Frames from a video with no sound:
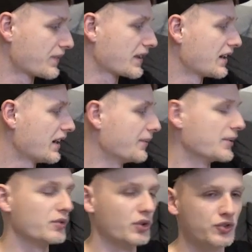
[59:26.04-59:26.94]
I mean, we've
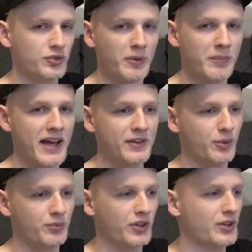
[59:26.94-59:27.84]
done some repair jobs
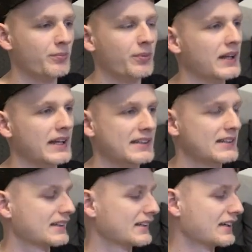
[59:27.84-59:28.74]
on them, but, like,
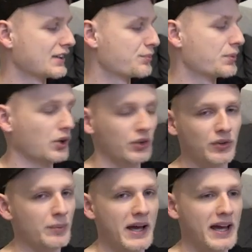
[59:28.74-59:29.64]
it's beyond
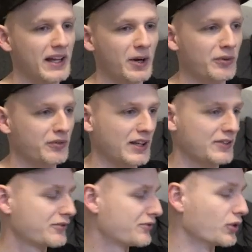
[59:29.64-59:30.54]
repair now. We've, like,
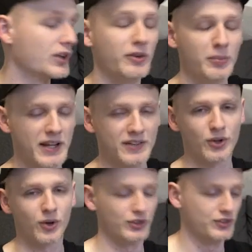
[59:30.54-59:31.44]
fully replaced all the
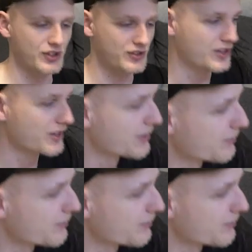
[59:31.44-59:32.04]
stitching in them.